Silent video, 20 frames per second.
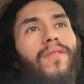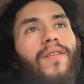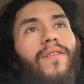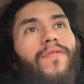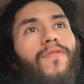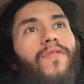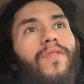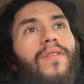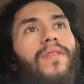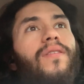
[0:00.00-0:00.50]

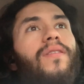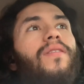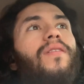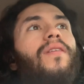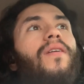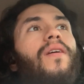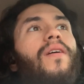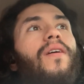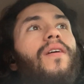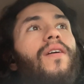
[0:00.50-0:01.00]
difference,
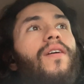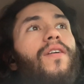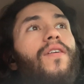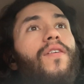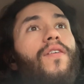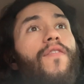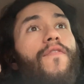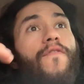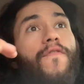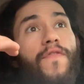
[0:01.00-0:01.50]

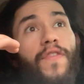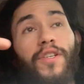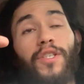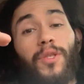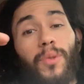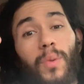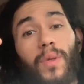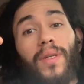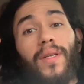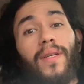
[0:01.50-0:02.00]

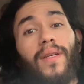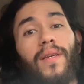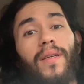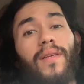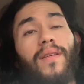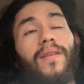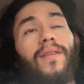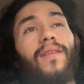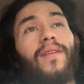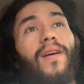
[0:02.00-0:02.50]
visually,
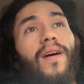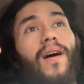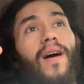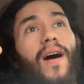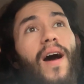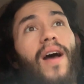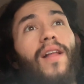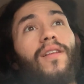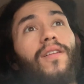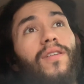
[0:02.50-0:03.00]

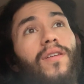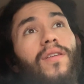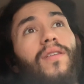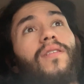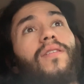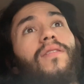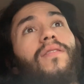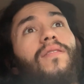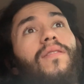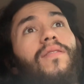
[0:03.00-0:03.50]
I look
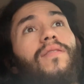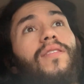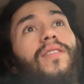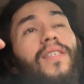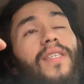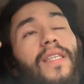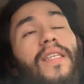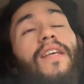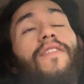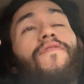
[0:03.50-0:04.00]

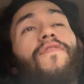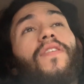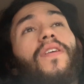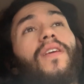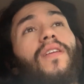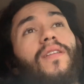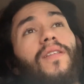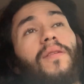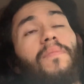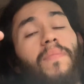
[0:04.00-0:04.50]

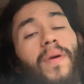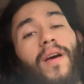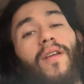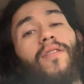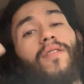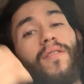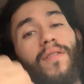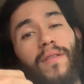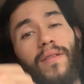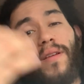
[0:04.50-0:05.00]
significantly
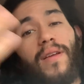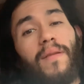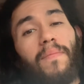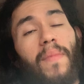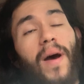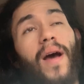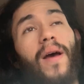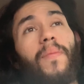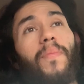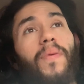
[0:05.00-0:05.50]
better, in
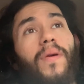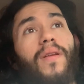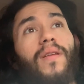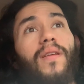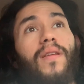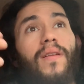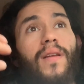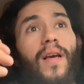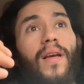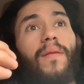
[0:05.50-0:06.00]
my
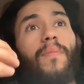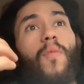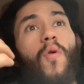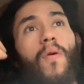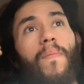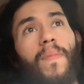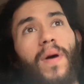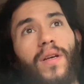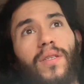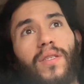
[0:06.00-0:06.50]
opinion. Like more
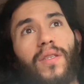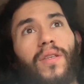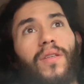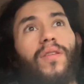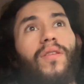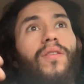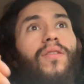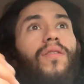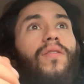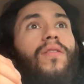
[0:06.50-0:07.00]

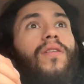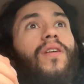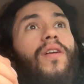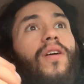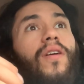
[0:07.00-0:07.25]
muscular,